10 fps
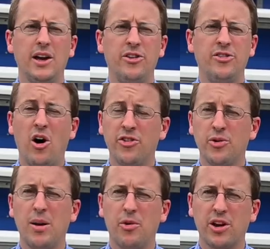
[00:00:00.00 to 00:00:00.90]
it is
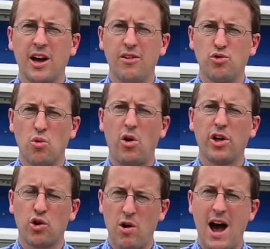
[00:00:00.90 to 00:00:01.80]
also able to kind of draw
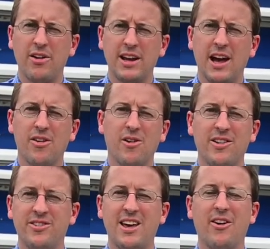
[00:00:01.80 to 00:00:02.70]
a crowd together on
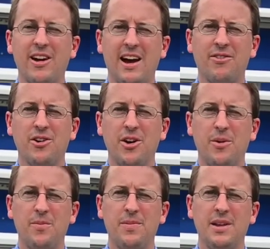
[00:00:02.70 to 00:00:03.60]
a Saturday afternoon.
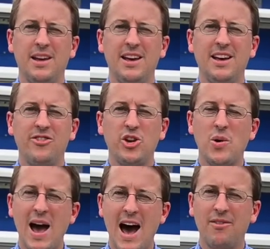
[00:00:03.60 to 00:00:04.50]
So
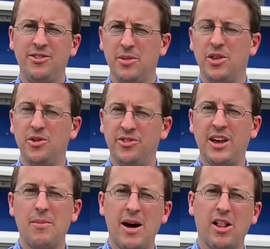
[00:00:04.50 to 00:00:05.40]
you have some of those
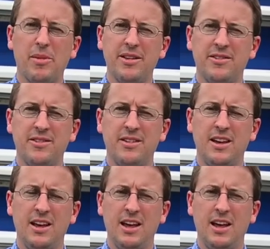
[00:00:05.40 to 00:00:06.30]
same elements
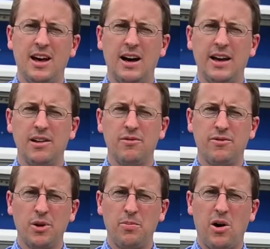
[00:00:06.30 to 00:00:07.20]
uh, in
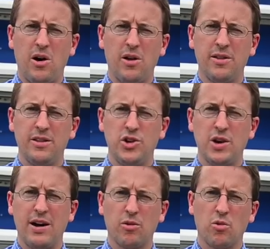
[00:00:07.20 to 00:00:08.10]
football that you
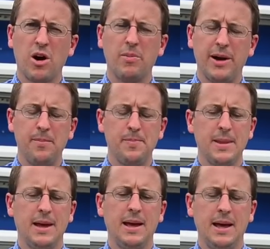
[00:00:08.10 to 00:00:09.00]
have in rugby,
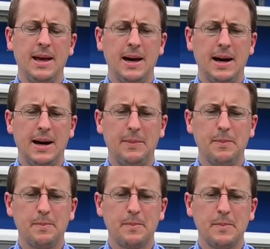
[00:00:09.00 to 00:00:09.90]
um,
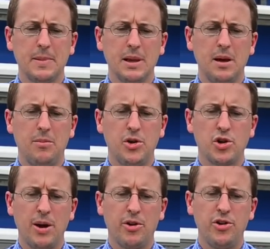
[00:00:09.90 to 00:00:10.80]
but
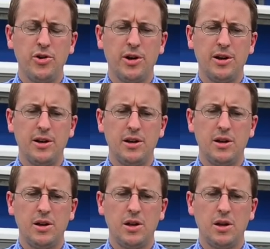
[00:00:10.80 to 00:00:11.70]
you're able to do it
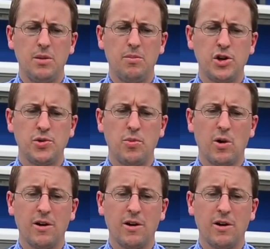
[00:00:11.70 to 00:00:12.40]
much more